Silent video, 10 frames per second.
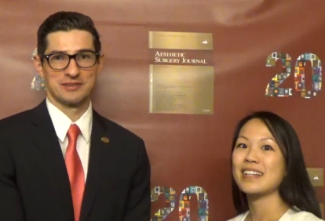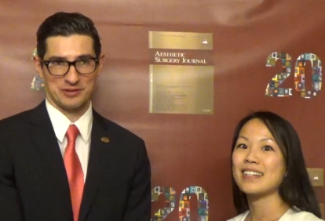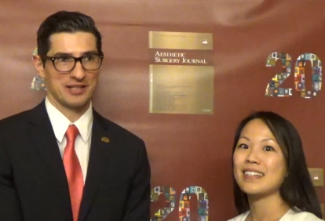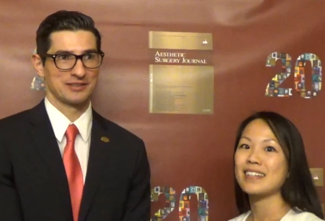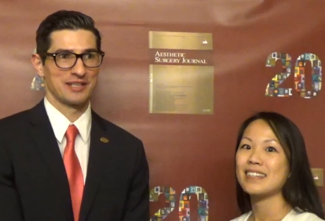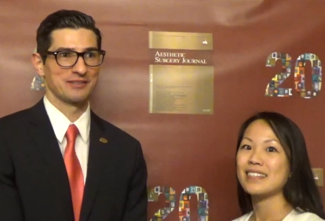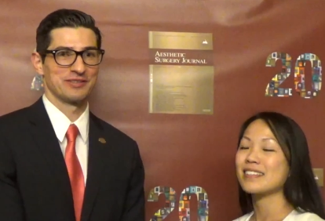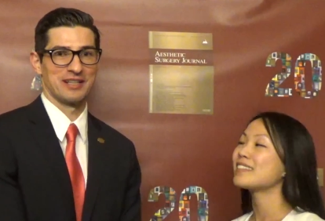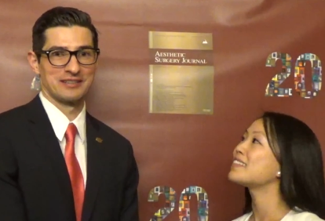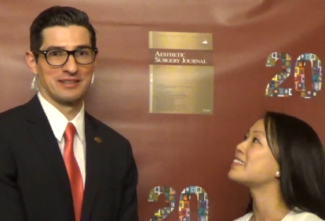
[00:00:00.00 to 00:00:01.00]

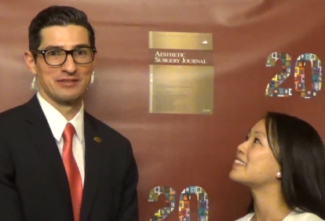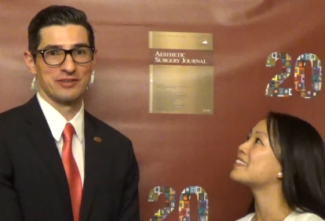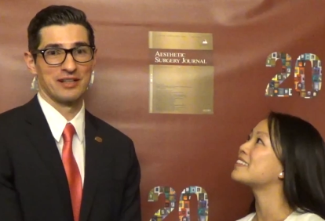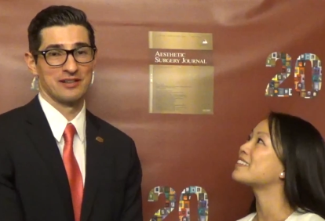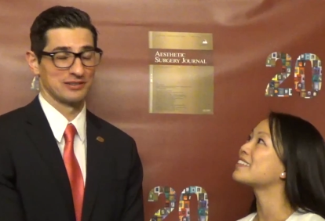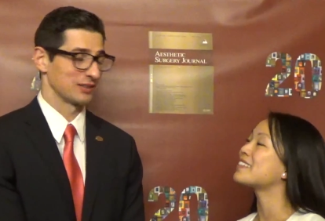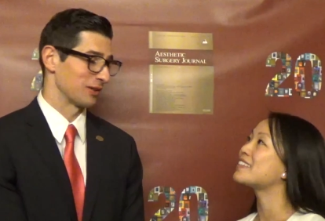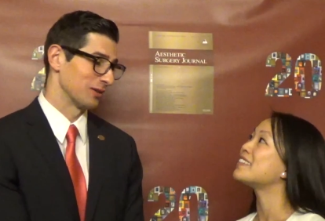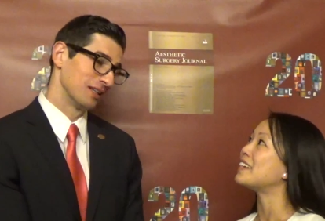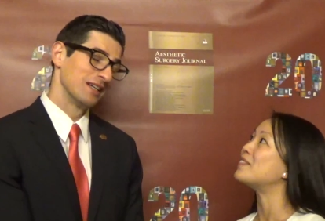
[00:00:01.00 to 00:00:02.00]
Speaker 1: 2018 fill up.
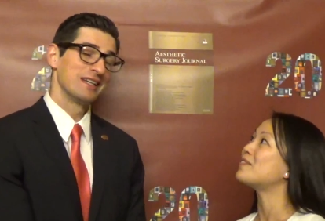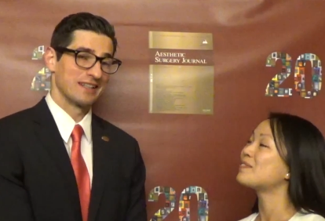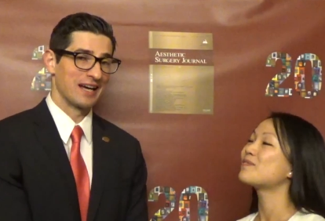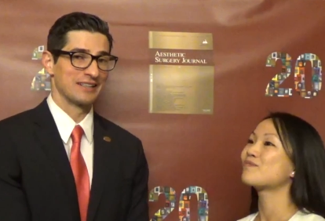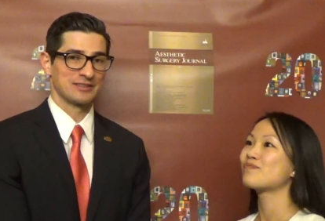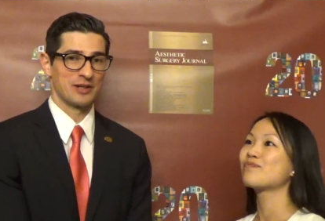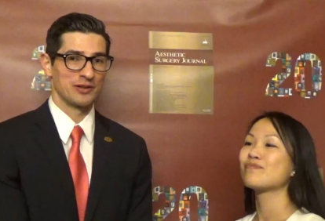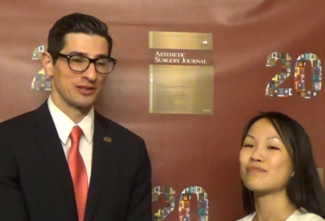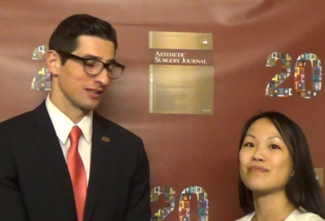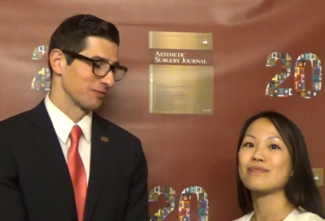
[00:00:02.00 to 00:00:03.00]
So you got to start
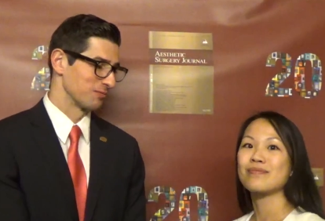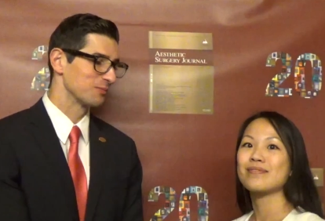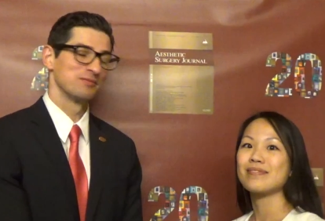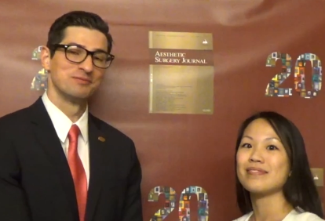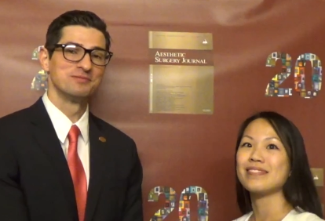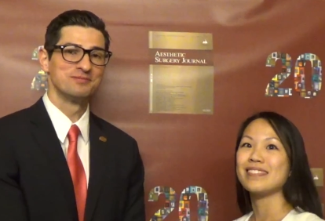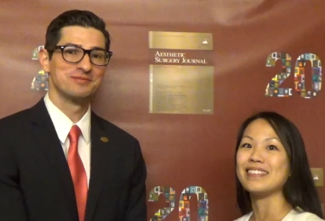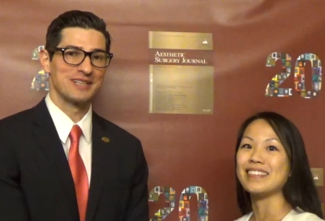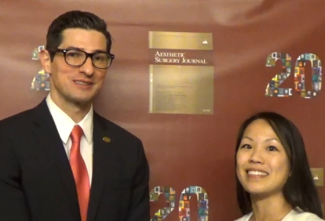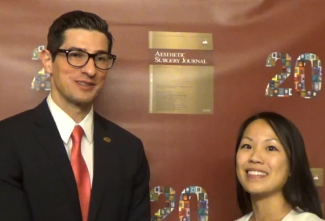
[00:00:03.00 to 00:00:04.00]
early.
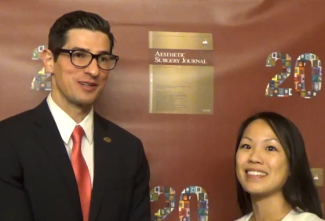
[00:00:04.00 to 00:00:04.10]
That's our